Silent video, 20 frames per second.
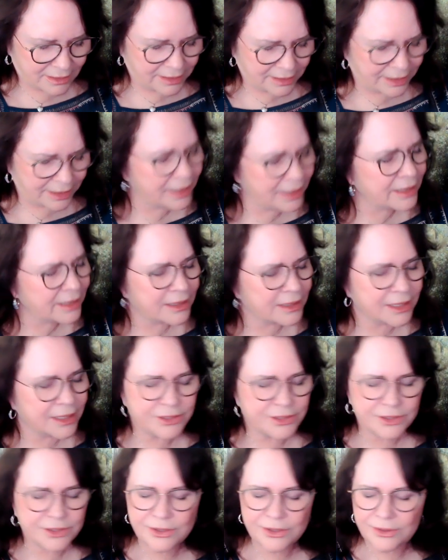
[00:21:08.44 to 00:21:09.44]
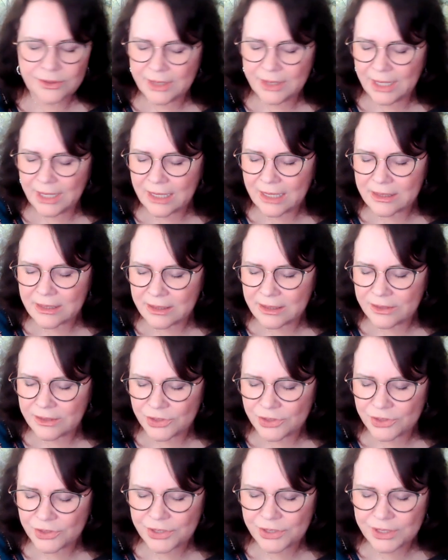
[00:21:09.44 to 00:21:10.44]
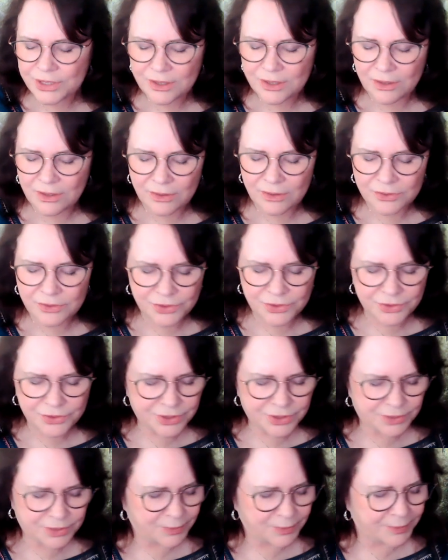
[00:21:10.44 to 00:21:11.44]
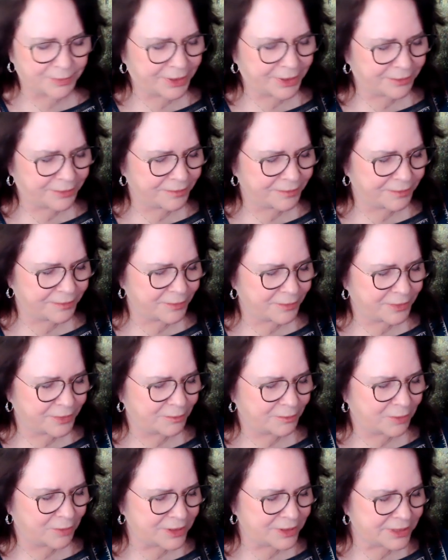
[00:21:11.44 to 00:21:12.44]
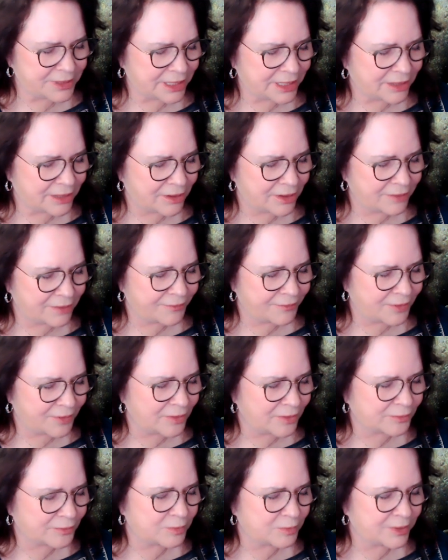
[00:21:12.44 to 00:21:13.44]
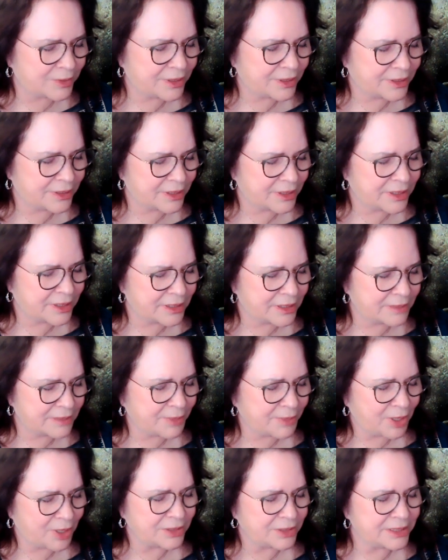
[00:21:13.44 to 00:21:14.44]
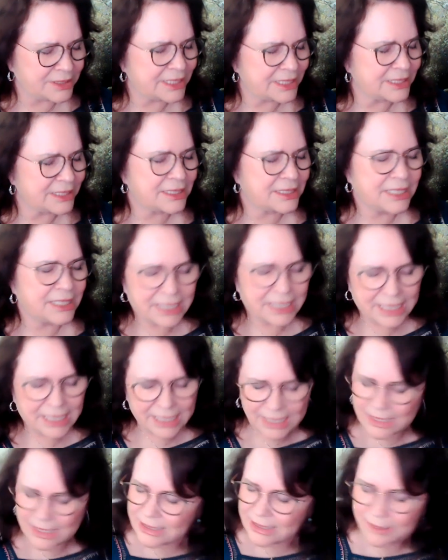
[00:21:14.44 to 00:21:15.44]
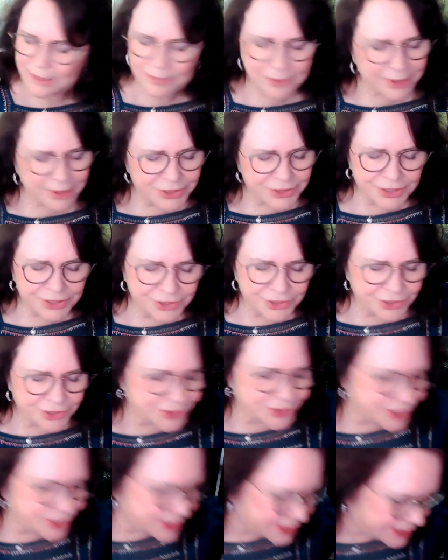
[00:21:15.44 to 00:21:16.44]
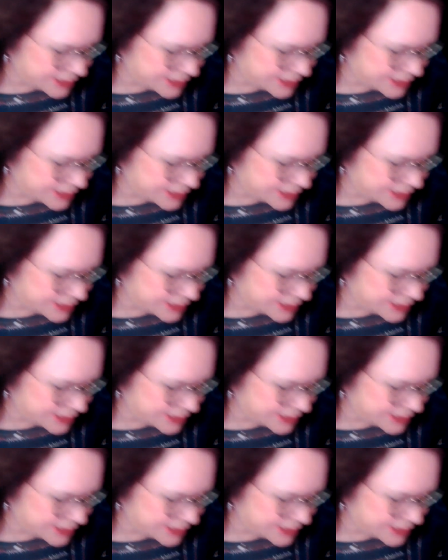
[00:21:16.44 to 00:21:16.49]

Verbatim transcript: Yeah, I just heard yes. The churches, all churches will be the ones that got involved with uh, politics. Eh, separation of church and